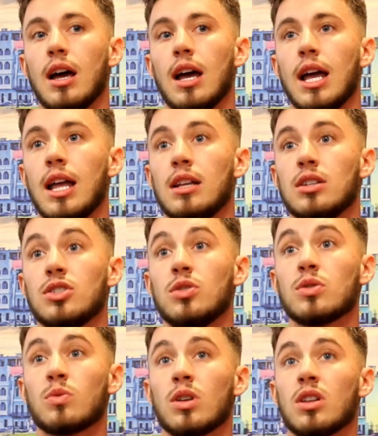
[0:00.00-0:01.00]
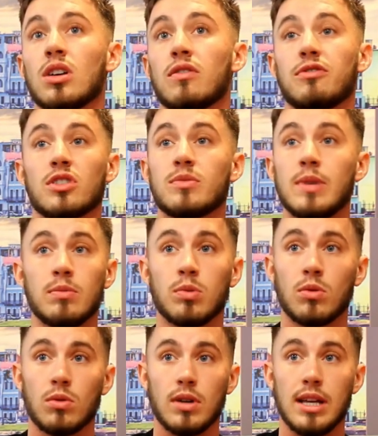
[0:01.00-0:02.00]
And she was one of the first people
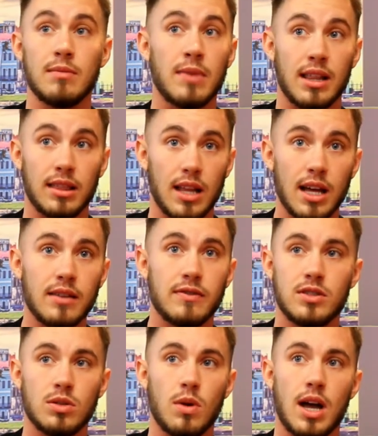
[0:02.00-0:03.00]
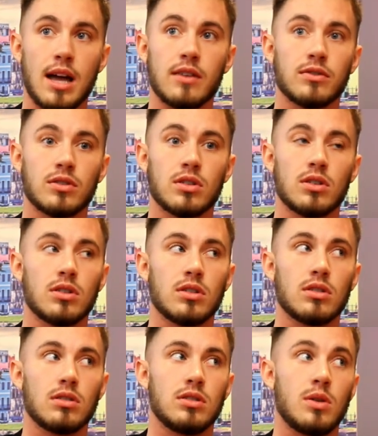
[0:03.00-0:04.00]
in my life to
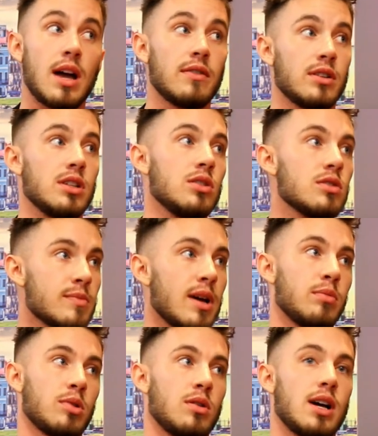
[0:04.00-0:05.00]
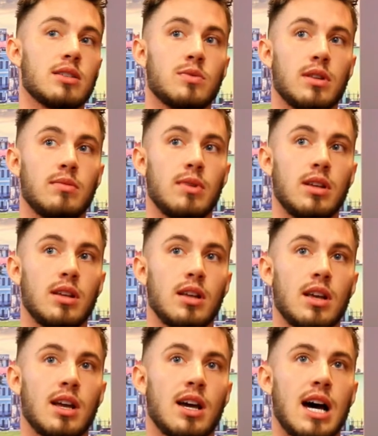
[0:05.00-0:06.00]
ever use male pronouns with me.
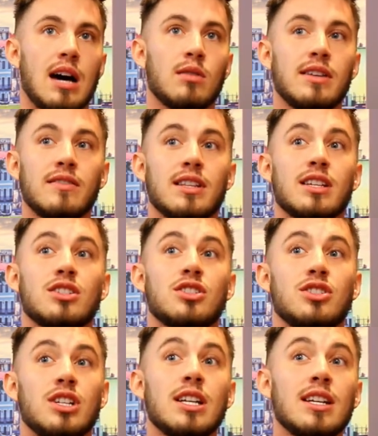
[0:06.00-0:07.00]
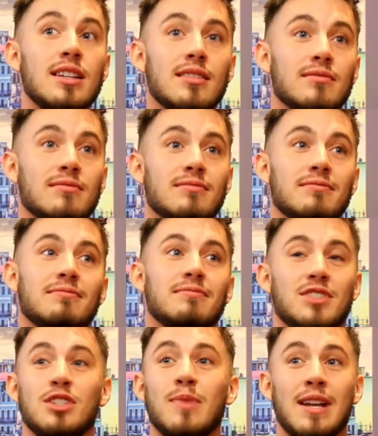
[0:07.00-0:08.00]
I don't even think
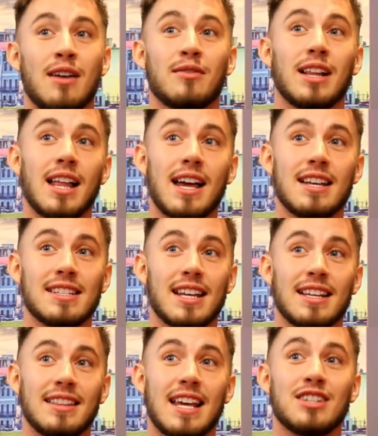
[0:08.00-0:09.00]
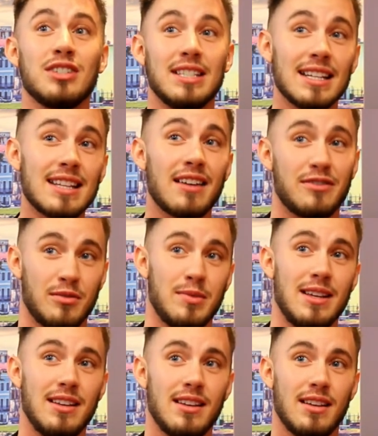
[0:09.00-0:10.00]
she may not realize like that she did that for me.